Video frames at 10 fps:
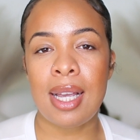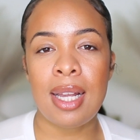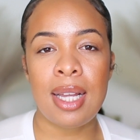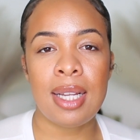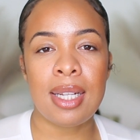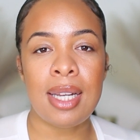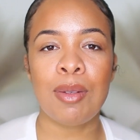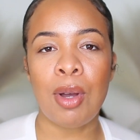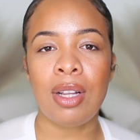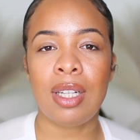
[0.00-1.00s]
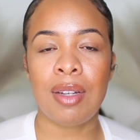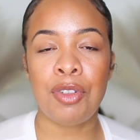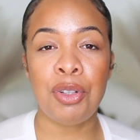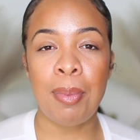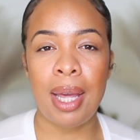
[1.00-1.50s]
it is small enough
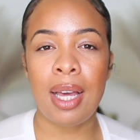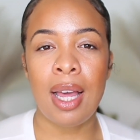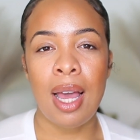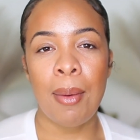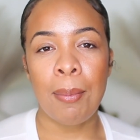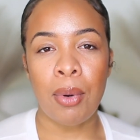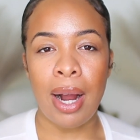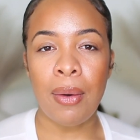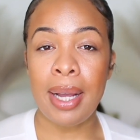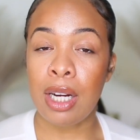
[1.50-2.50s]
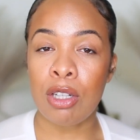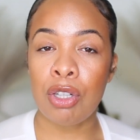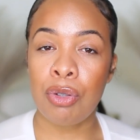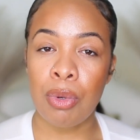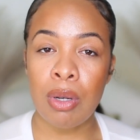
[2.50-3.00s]
to make brow hair
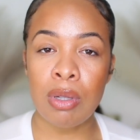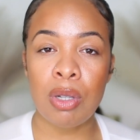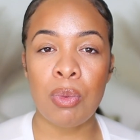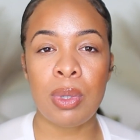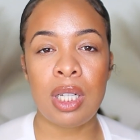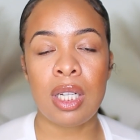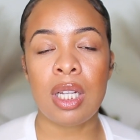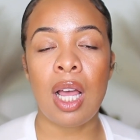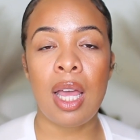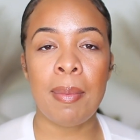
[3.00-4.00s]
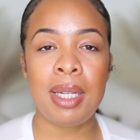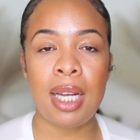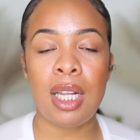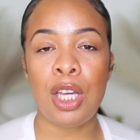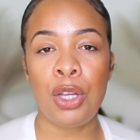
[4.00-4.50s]
strokes, which is
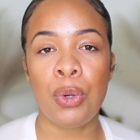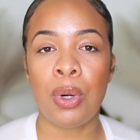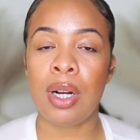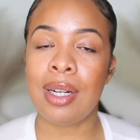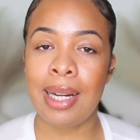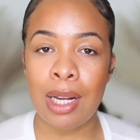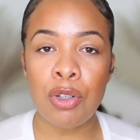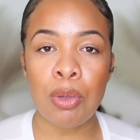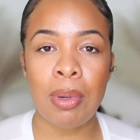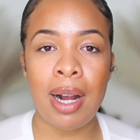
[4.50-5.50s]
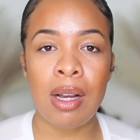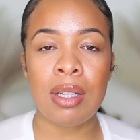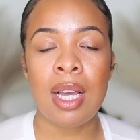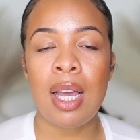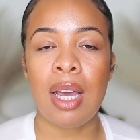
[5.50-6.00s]
imitating your natural brows.
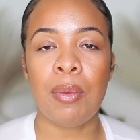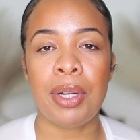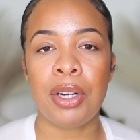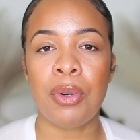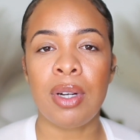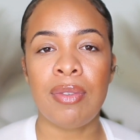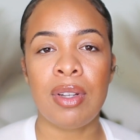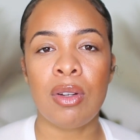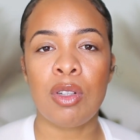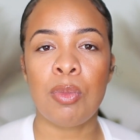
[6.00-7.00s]
And when you're going for those